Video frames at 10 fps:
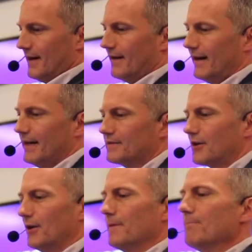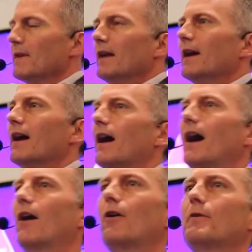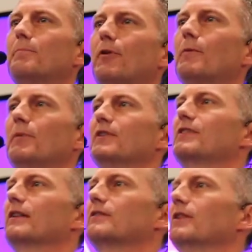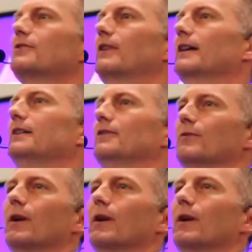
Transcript: All right, so our purpose at Culture IQ,